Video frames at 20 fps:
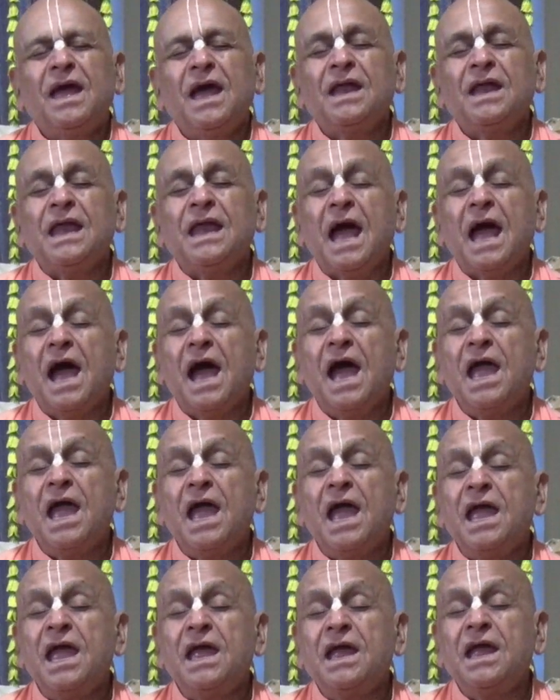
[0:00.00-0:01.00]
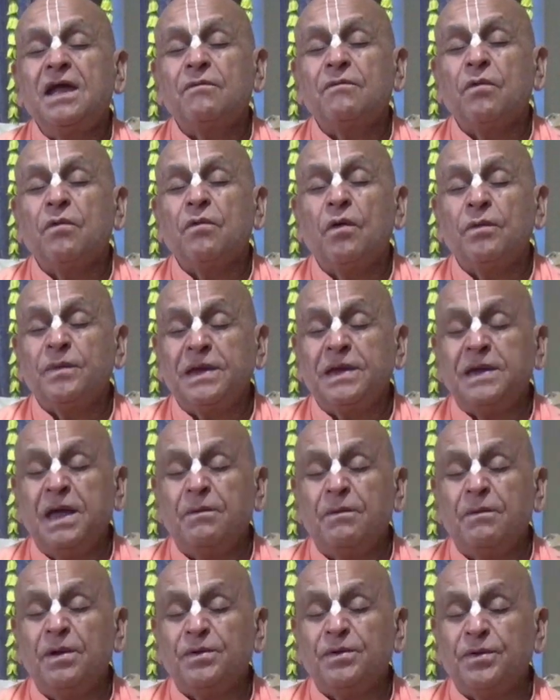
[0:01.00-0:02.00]
And I won't be
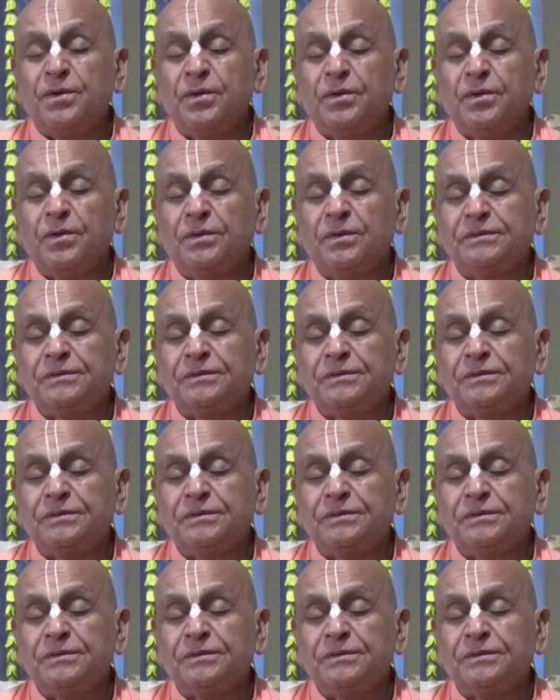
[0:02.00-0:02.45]
able to